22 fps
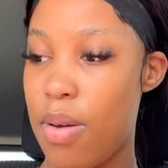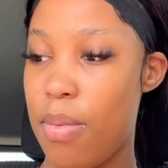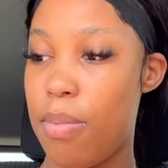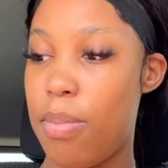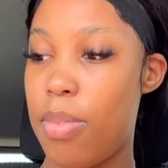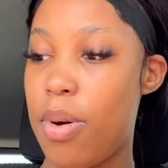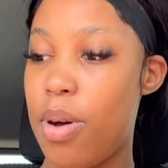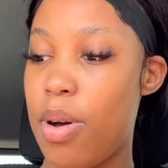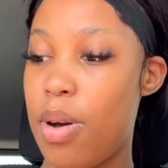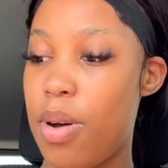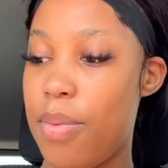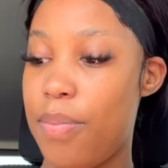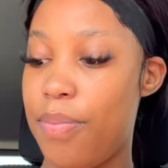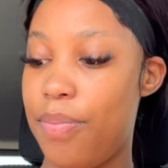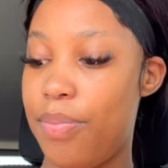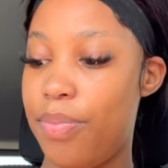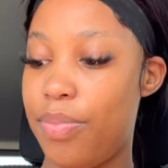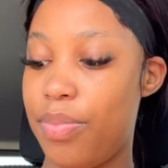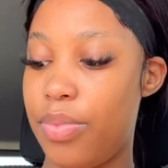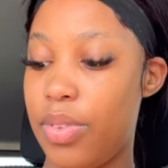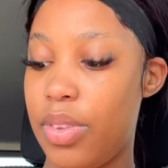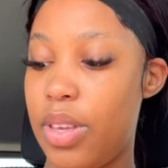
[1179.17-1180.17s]
But
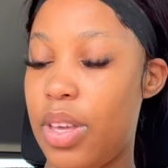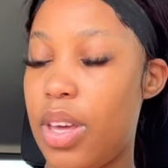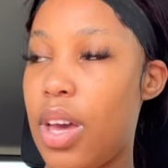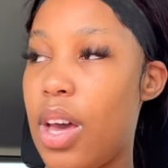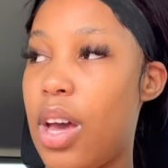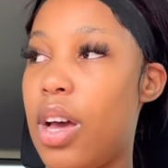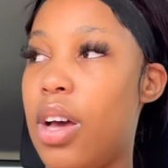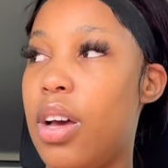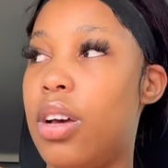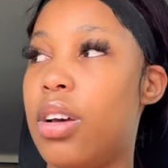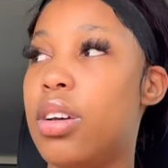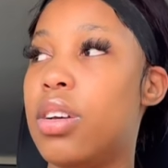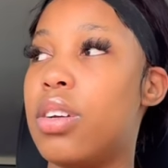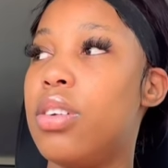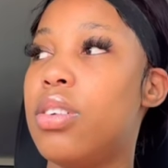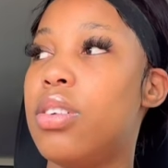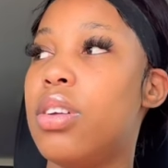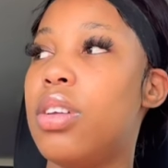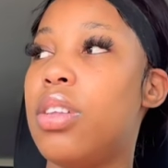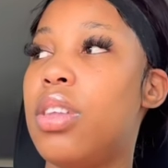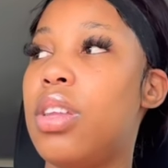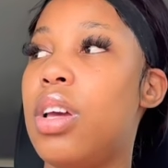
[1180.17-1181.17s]
yeah,
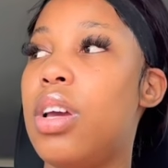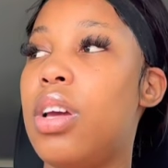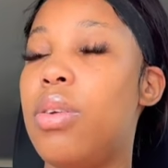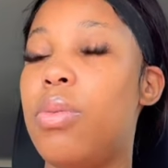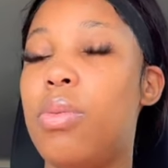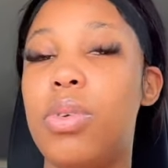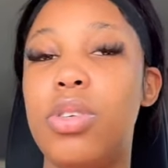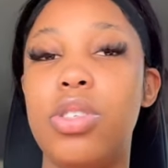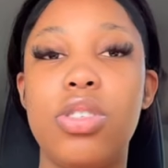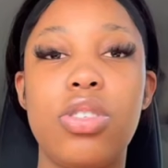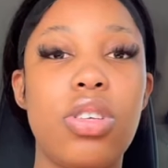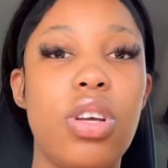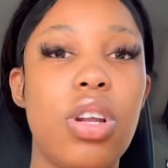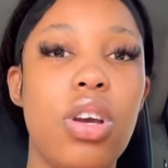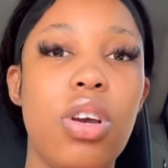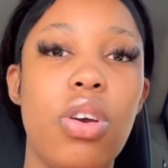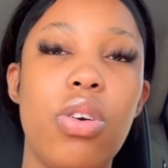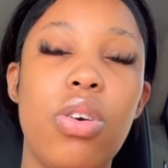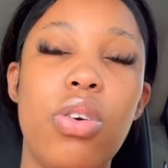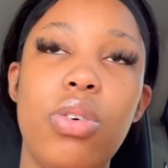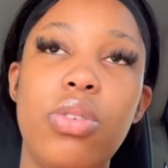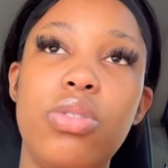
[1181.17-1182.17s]
and then we're just gonna
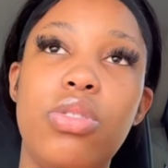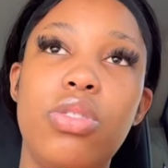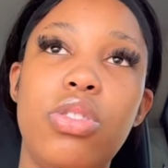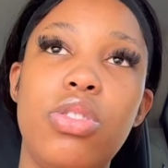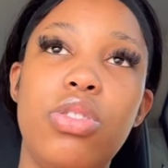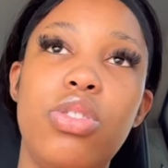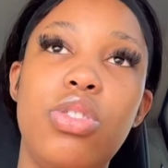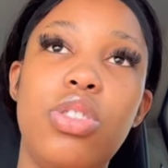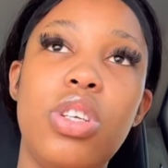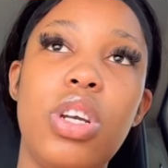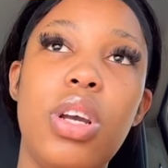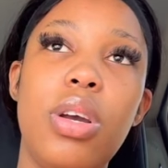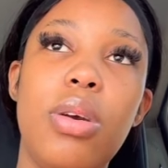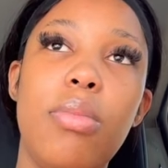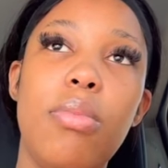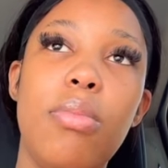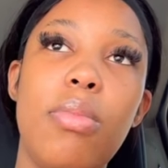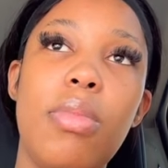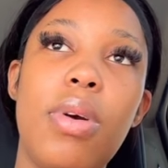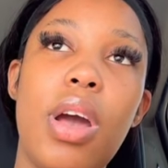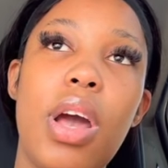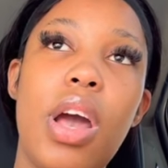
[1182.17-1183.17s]
go to
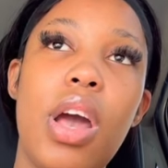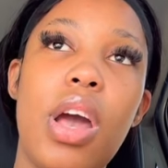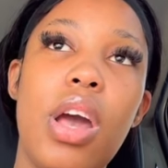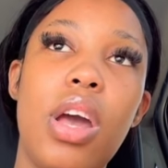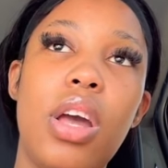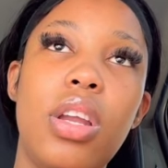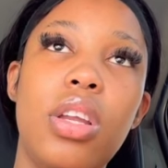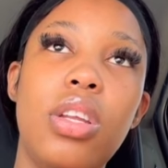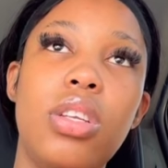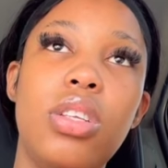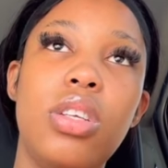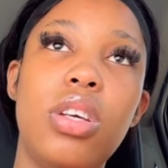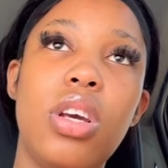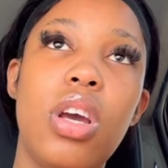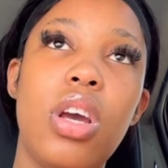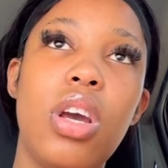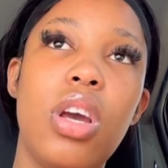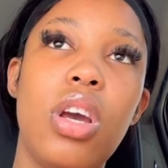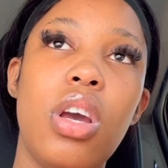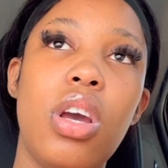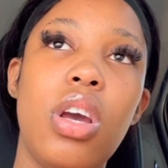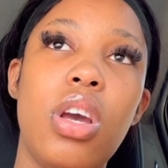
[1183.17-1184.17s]
gym, and
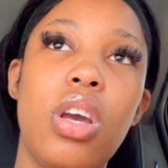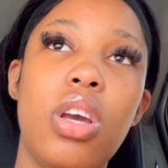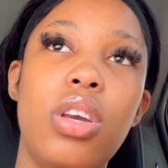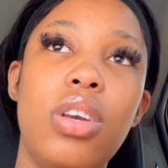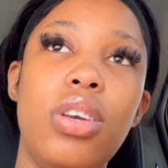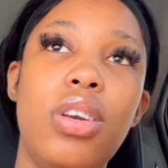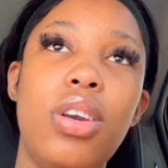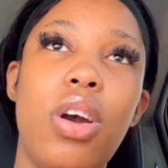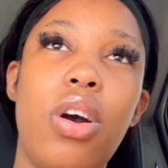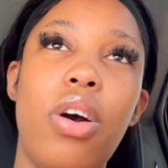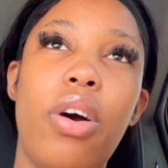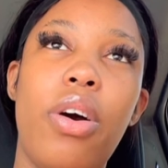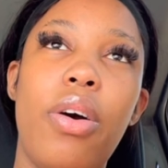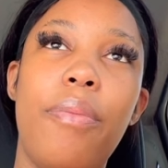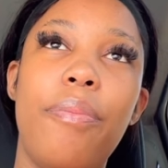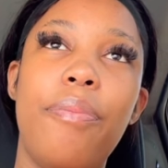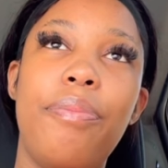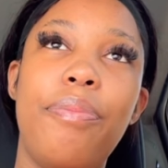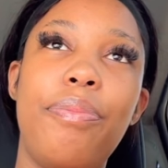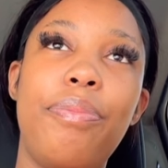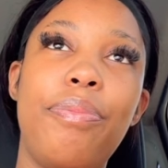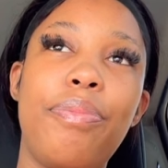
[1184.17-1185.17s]

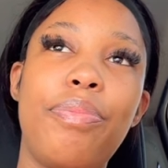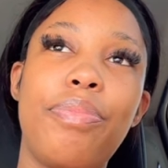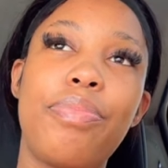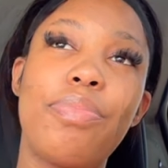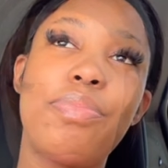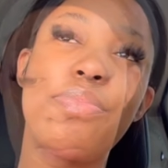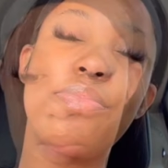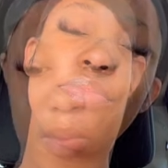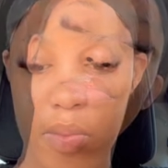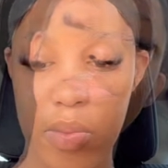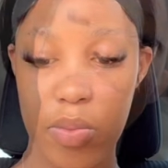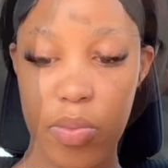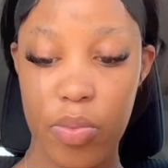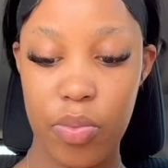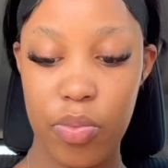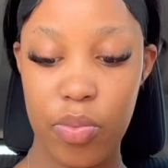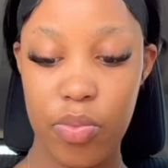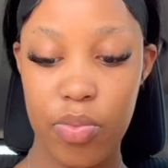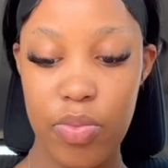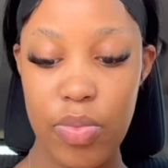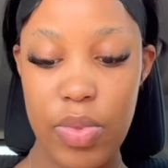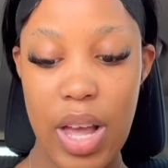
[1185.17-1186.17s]
yeah,
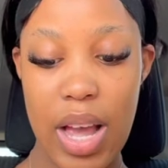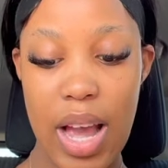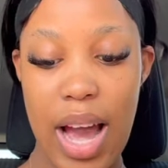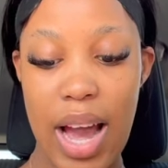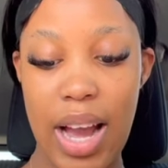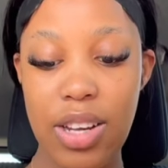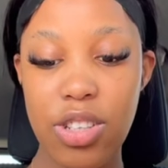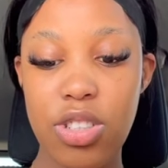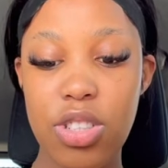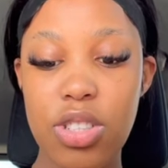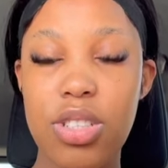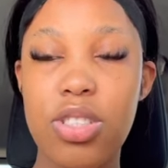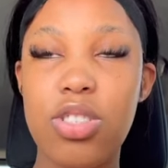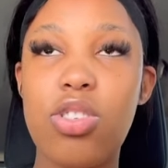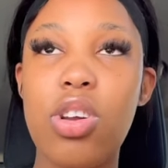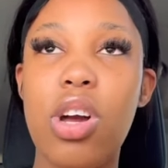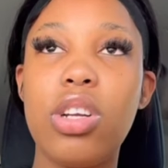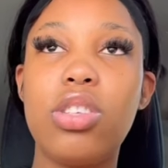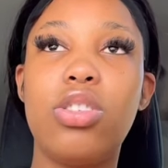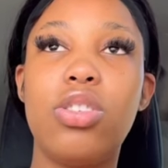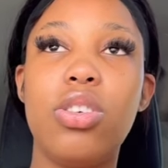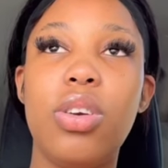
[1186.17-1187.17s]
I should
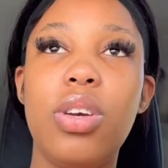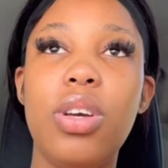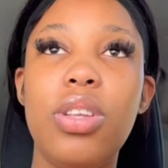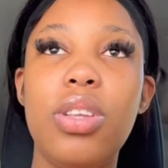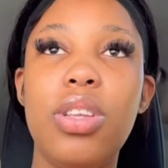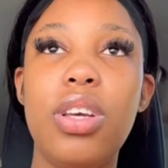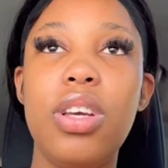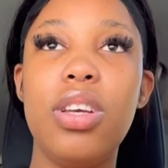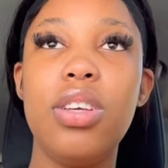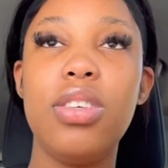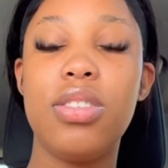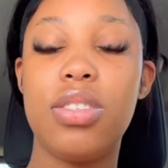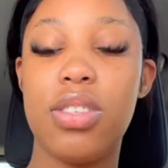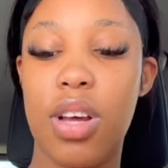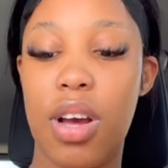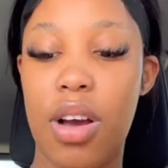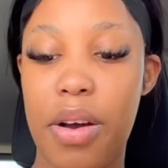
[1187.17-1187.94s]
start doing these